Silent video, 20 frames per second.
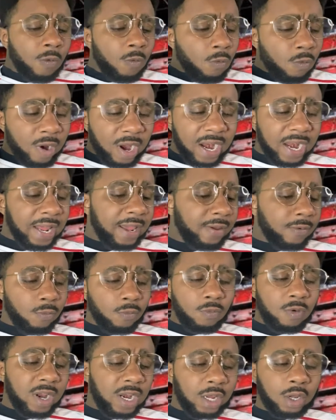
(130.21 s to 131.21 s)

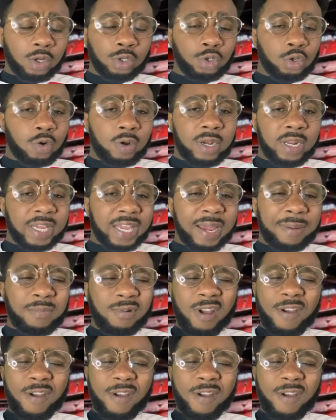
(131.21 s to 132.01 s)
Really controlling the game.